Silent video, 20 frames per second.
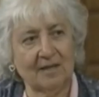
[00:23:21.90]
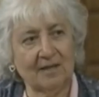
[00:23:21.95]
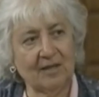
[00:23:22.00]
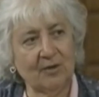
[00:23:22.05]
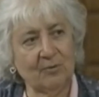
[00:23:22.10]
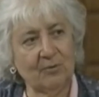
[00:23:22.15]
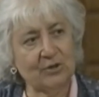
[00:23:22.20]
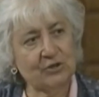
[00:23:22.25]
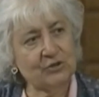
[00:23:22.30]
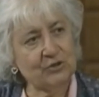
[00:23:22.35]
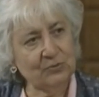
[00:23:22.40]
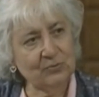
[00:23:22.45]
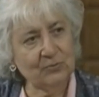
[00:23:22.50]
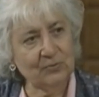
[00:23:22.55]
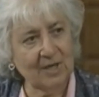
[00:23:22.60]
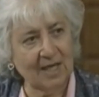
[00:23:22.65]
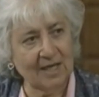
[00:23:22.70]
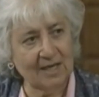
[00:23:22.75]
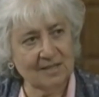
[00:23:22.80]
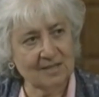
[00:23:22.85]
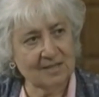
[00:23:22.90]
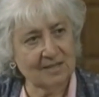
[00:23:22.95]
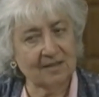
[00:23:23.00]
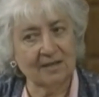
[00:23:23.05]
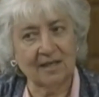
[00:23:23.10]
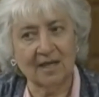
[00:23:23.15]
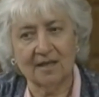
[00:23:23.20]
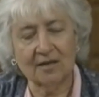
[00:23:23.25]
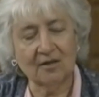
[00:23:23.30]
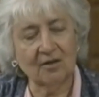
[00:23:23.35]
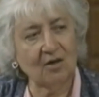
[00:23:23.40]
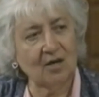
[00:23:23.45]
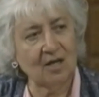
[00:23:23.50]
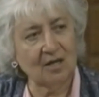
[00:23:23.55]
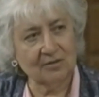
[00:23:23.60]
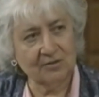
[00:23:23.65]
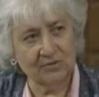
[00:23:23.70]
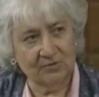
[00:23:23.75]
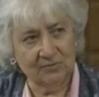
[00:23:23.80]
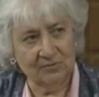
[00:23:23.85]
there were two nights that are
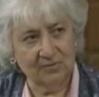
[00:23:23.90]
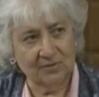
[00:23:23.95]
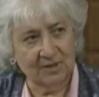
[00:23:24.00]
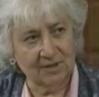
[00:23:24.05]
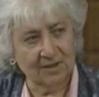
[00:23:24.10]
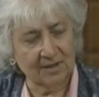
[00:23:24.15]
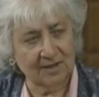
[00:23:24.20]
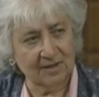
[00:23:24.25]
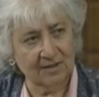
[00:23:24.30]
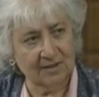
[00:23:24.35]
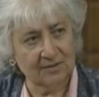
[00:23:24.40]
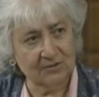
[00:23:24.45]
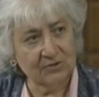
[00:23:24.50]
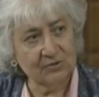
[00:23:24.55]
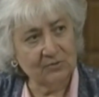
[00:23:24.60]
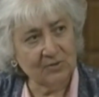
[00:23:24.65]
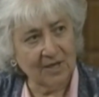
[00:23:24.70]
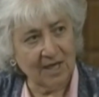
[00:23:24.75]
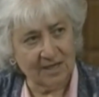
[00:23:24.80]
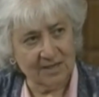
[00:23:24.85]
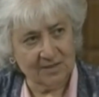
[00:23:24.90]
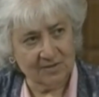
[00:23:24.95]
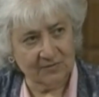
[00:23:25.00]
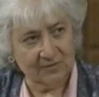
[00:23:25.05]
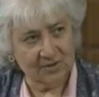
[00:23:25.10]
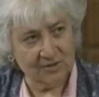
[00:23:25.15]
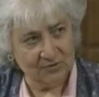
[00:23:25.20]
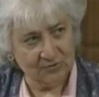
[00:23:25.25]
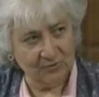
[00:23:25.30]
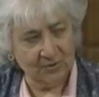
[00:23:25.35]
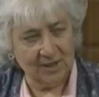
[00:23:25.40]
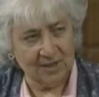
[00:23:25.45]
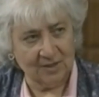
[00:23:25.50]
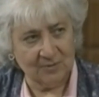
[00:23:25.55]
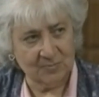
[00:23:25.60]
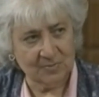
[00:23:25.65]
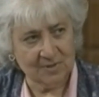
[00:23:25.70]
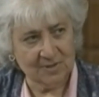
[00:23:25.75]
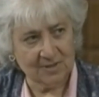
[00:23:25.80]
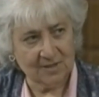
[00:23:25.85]
called uh, the two nights of the
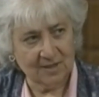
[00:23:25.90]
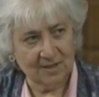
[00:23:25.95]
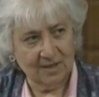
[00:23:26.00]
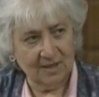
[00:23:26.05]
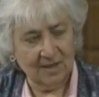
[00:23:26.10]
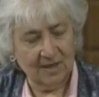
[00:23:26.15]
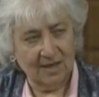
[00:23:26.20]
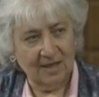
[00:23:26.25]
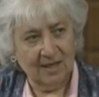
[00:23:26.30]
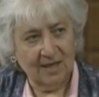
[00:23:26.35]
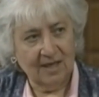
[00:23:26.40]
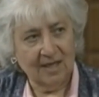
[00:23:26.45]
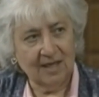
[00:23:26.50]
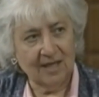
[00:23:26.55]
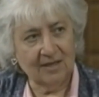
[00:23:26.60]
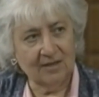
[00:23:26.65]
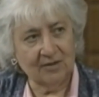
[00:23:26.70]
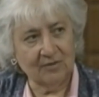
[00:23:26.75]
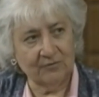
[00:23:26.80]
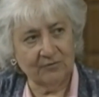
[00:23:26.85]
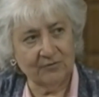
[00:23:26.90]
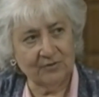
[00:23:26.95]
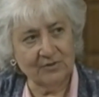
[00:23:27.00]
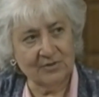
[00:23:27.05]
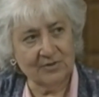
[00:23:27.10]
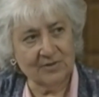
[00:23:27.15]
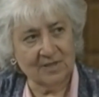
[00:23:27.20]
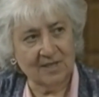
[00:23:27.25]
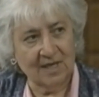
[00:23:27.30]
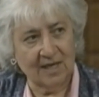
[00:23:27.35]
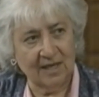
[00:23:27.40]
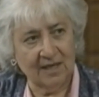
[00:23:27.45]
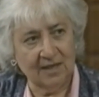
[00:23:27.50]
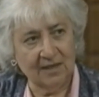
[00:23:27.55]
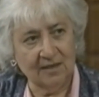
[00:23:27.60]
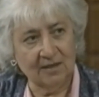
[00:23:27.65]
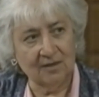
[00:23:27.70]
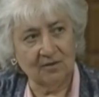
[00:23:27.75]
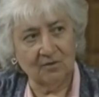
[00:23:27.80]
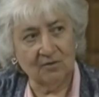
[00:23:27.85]
screams. And the first night,
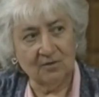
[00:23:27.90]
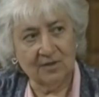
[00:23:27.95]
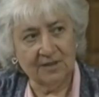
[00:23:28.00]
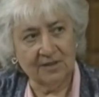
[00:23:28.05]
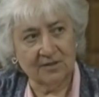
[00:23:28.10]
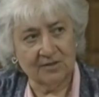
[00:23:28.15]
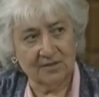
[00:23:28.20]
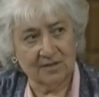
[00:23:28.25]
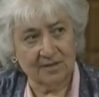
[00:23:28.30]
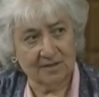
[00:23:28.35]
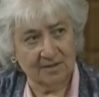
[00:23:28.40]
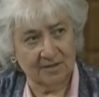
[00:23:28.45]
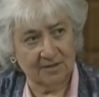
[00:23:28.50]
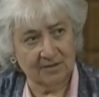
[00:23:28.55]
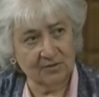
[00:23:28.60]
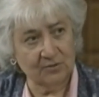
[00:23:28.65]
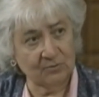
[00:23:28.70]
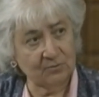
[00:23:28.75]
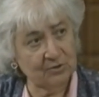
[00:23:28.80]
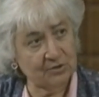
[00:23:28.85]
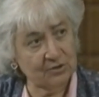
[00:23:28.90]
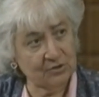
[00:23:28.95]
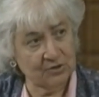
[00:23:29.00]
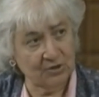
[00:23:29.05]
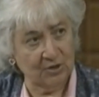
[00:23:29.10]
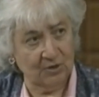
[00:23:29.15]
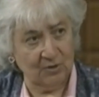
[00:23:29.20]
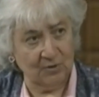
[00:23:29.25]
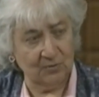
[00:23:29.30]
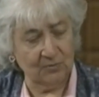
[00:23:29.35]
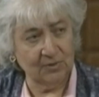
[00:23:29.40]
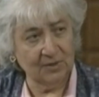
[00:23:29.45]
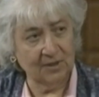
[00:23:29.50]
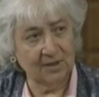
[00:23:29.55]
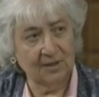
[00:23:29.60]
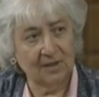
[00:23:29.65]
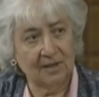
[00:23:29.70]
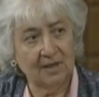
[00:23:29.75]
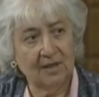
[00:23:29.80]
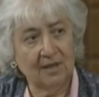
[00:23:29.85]
Loli and Jacinta were shown
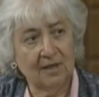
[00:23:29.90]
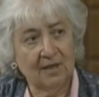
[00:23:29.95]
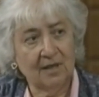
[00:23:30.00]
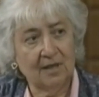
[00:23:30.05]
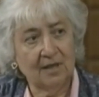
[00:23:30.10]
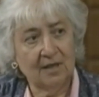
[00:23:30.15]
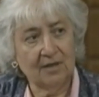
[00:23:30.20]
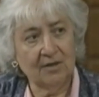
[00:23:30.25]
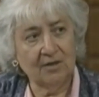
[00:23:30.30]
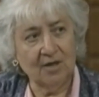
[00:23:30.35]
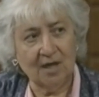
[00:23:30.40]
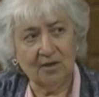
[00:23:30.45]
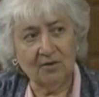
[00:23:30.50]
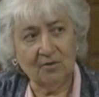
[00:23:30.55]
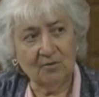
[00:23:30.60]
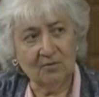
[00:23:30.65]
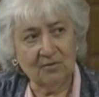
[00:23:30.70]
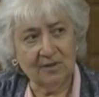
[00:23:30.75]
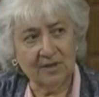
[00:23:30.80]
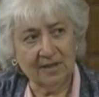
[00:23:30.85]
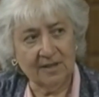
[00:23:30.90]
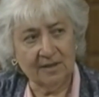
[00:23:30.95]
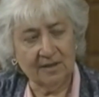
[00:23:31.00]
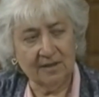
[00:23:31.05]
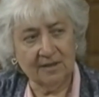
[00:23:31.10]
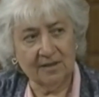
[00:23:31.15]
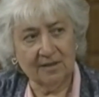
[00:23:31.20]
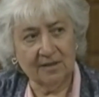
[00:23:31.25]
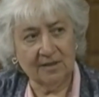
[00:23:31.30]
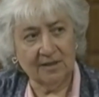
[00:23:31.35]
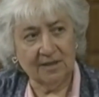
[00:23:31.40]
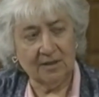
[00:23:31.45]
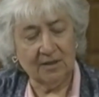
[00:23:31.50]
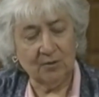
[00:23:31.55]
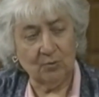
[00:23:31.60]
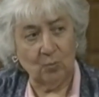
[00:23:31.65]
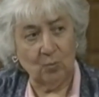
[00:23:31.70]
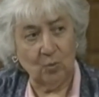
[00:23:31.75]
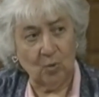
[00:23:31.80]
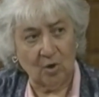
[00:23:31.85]
not only the
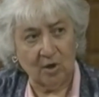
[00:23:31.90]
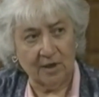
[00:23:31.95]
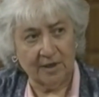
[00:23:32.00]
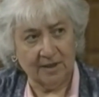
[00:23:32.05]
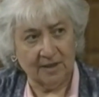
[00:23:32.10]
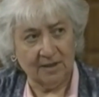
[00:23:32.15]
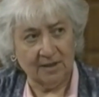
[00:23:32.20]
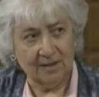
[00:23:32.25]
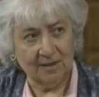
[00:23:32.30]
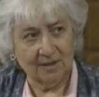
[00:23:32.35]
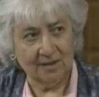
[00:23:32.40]
warning,